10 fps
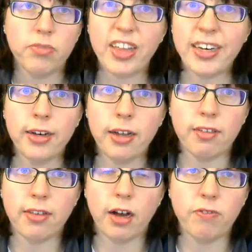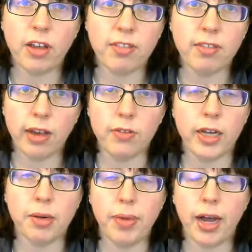That in itself doesn't sound
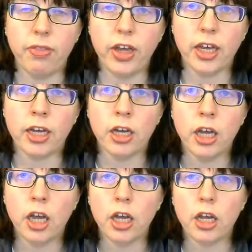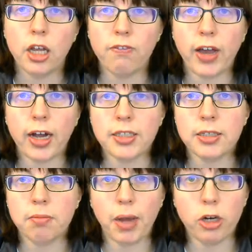like a bad thing. In
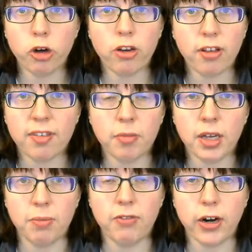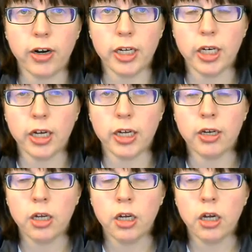fact, patriotism can be very good.
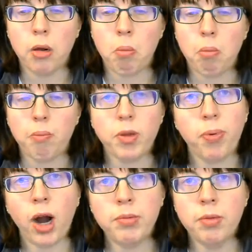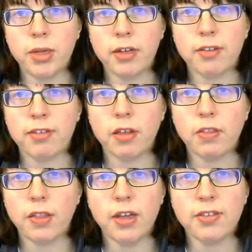The problem is
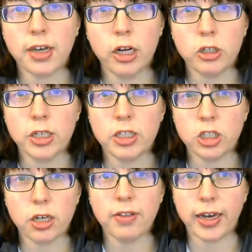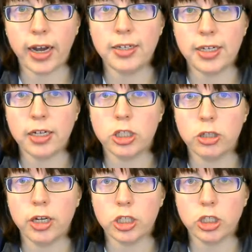that these countries took that idea
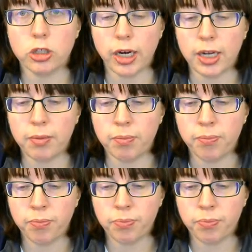to an extreme.